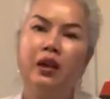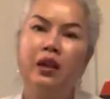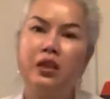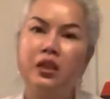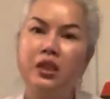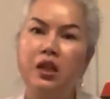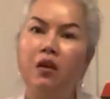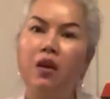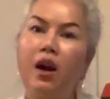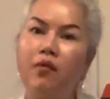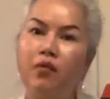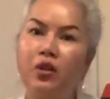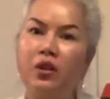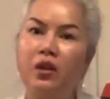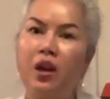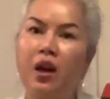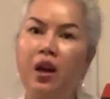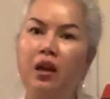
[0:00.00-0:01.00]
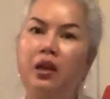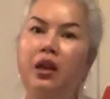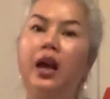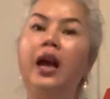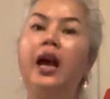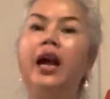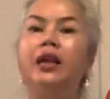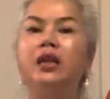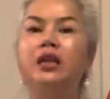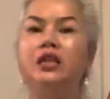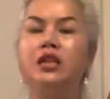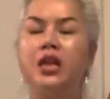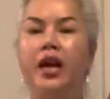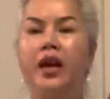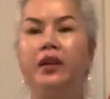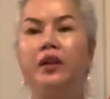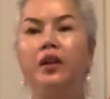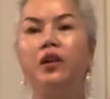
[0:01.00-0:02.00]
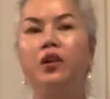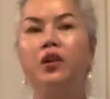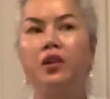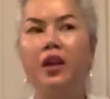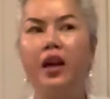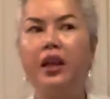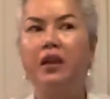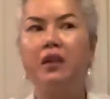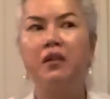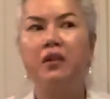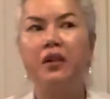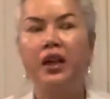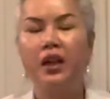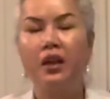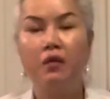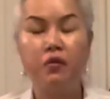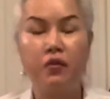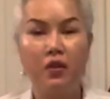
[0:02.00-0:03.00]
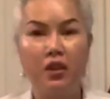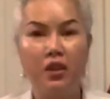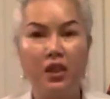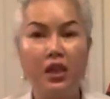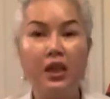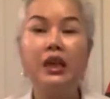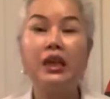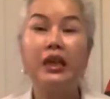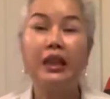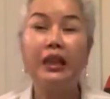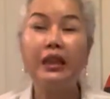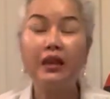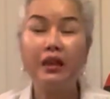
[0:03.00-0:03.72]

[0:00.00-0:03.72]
So I would not. And the channel that looking for dirty